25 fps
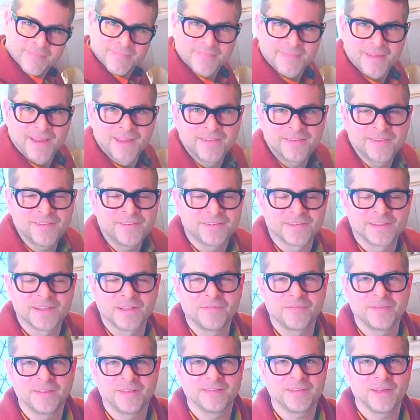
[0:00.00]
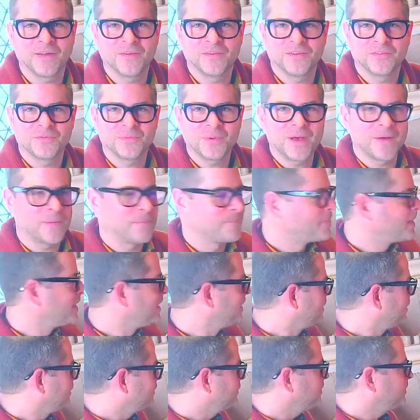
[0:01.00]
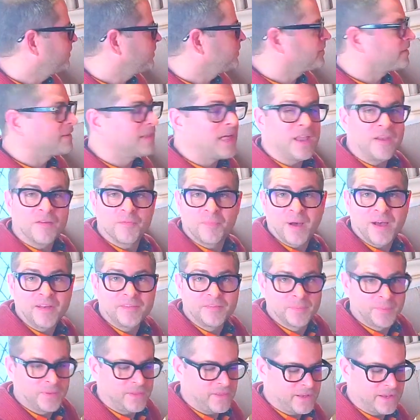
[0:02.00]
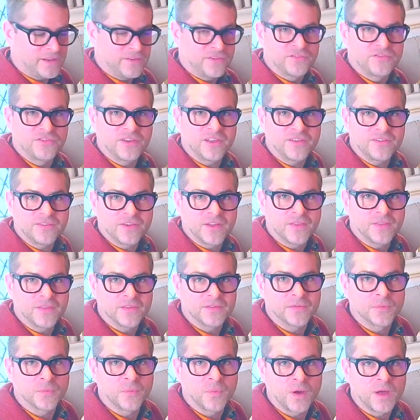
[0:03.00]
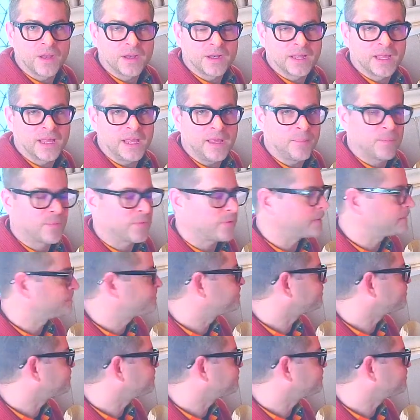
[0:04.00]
It's just a lovely sound as well. So there's a lot of possibilities just on this one keyboard.